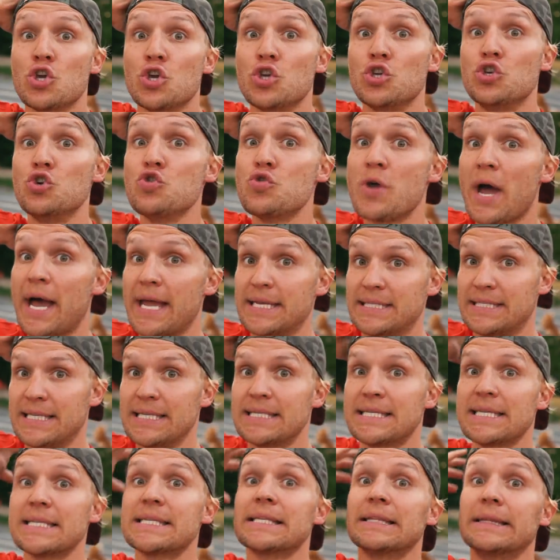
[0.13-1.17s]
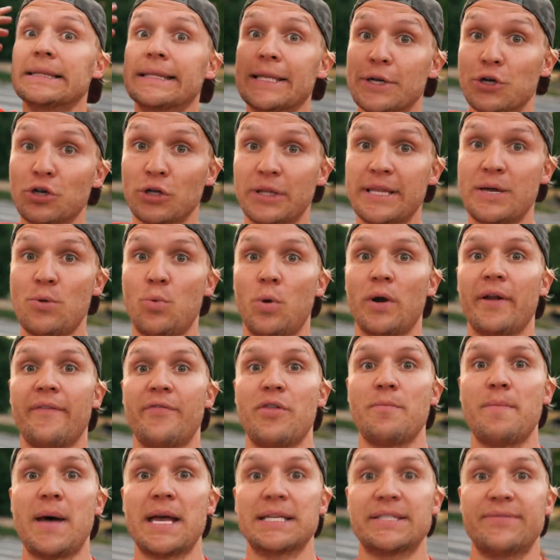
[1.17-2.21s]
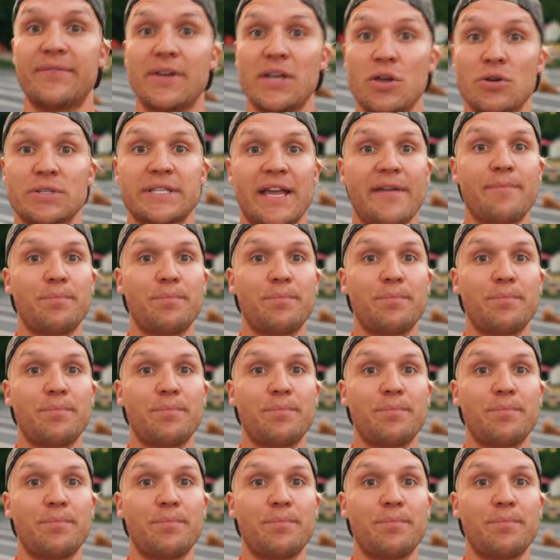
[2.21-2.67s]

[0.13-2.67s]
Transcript: You guys, this is literally one of the best videos